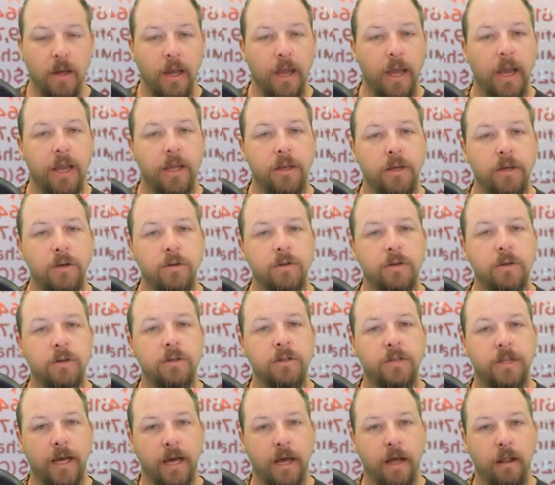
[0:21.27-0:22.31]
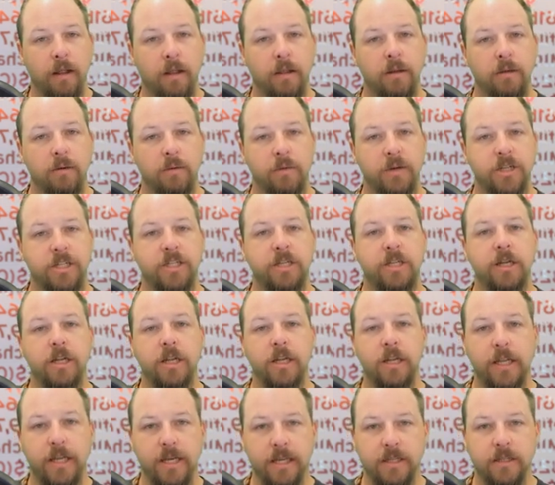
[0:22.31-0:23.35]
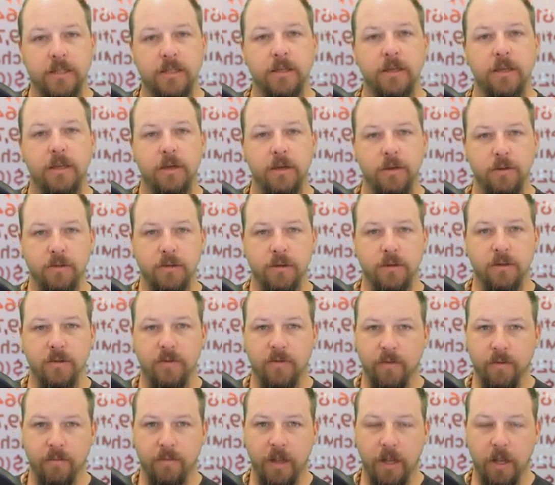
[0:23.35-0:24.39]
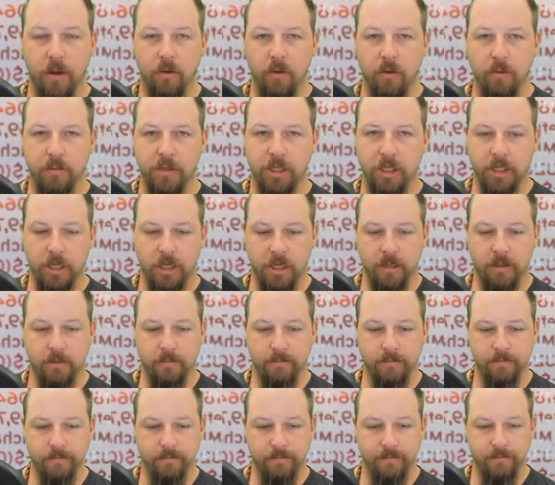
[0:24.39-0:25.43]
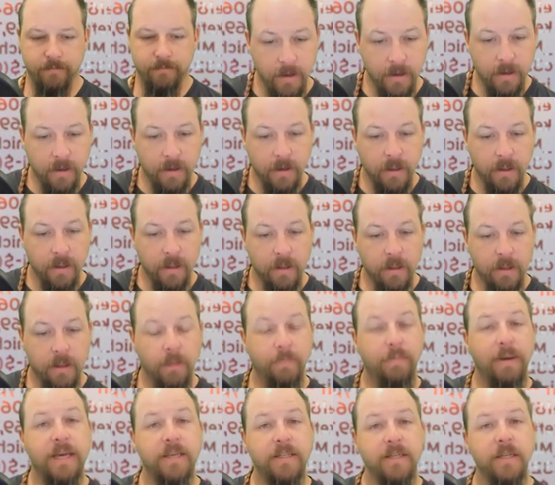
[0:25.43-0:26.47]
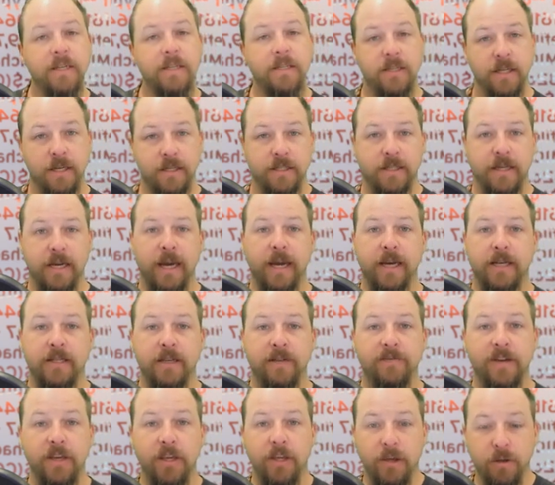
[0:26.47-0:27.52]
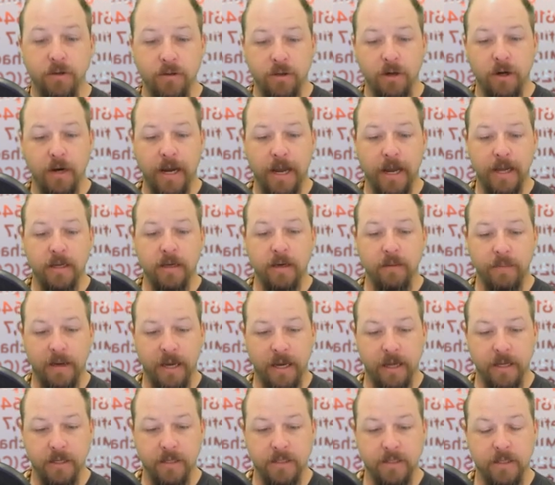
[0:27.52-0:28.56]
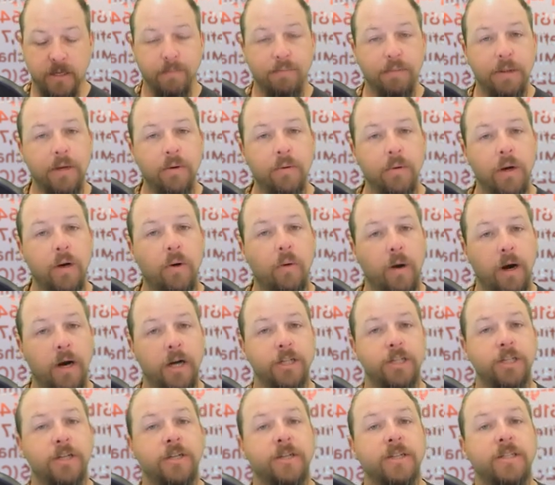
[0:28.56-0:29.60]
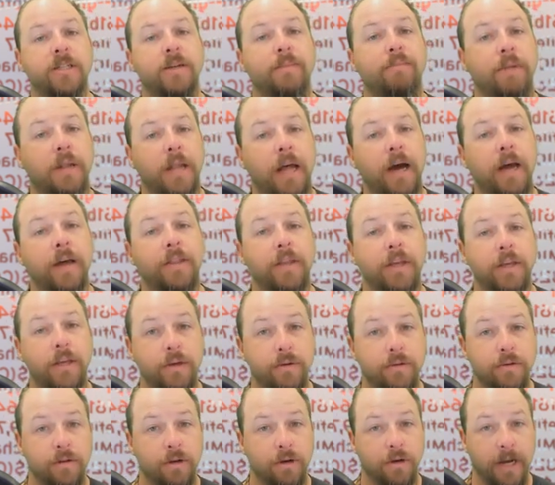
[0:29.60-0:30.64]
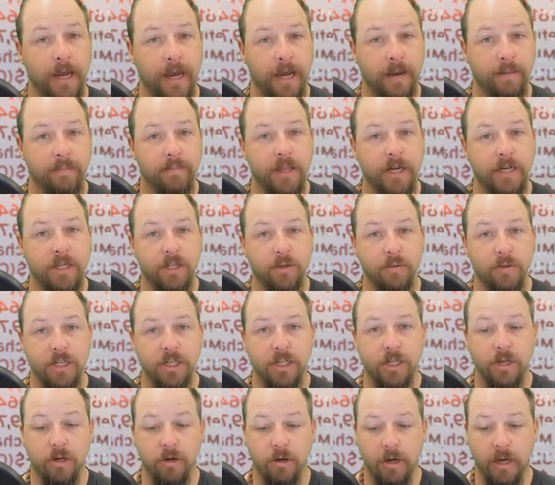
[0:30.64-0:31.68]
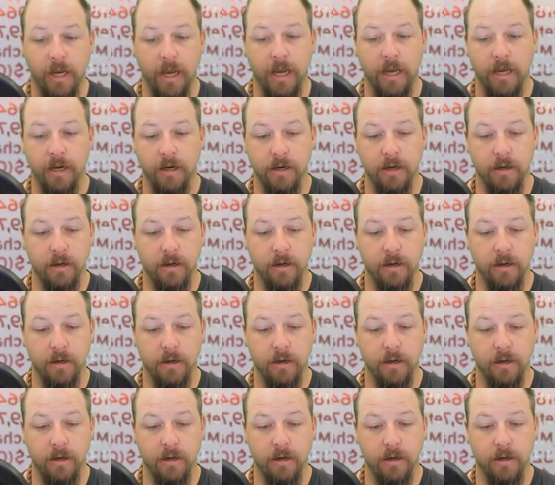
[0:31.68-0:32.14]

and user del, which deletes users from the local machine. The basic syntax of a user add command simply requires you to supply the username that you wish to create.